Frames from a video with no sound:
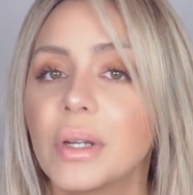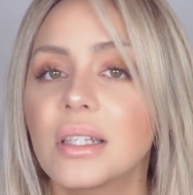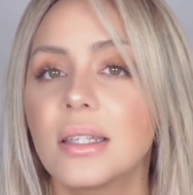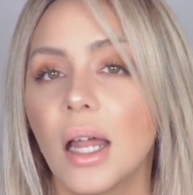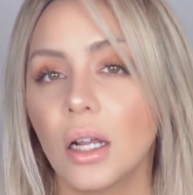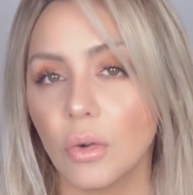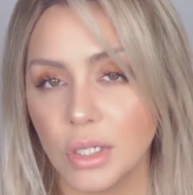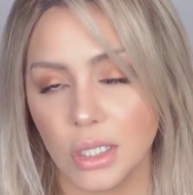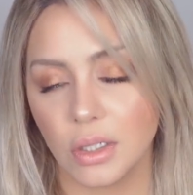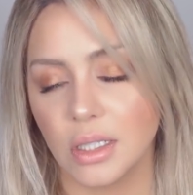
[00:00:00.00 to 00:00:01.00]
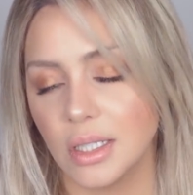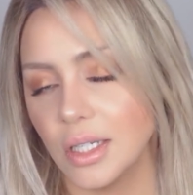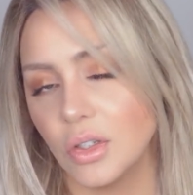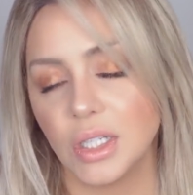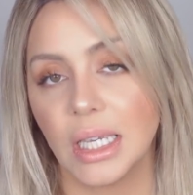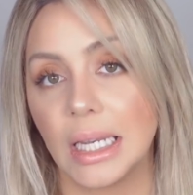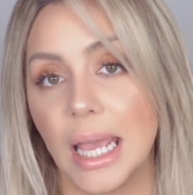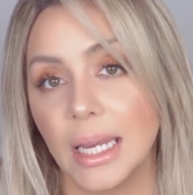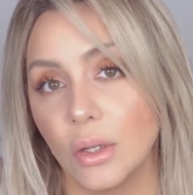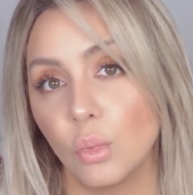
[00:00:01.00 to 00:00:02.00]
but it's not going to continue to get
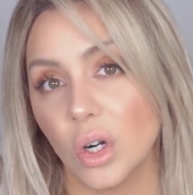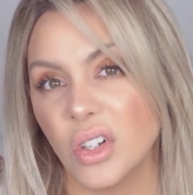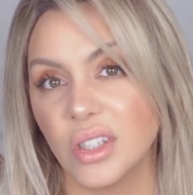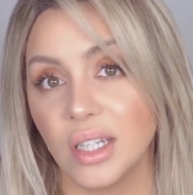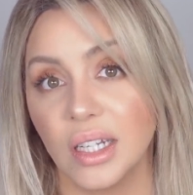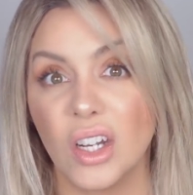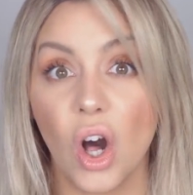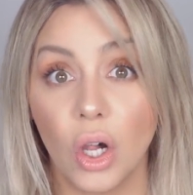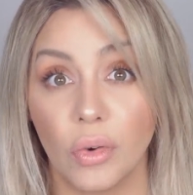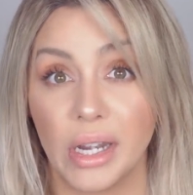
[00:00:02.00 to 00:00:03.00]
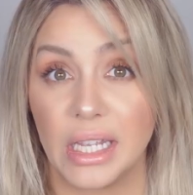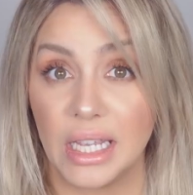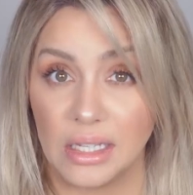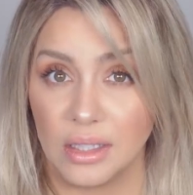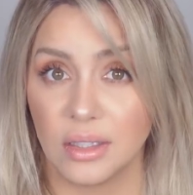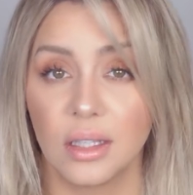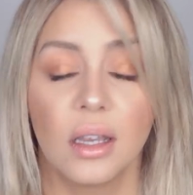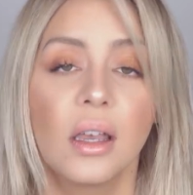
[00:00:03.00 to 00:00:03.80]
any worse than it already is.